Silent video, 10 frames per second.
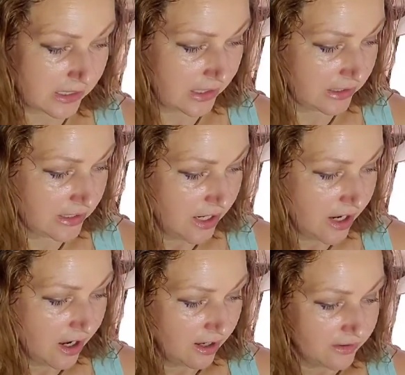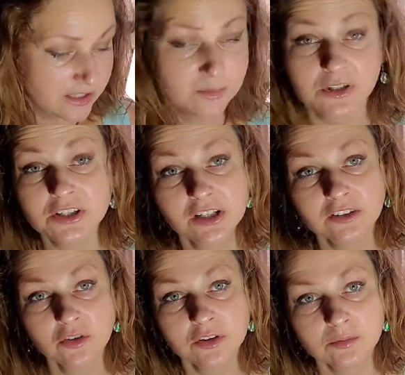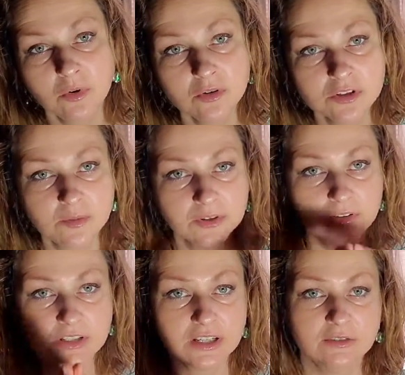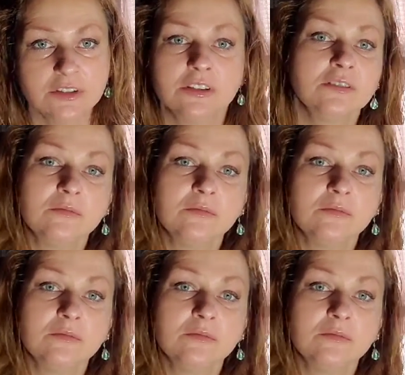And this bridge I know the most because I was